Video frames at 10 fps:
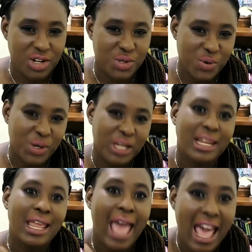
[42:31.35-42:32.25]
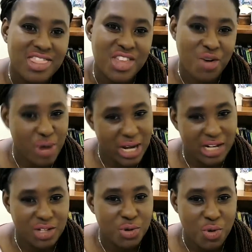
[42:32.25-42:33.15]
doing and they're ready
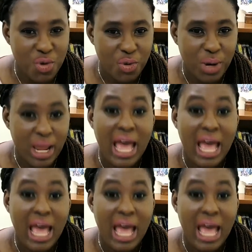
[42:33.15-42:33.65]
to go.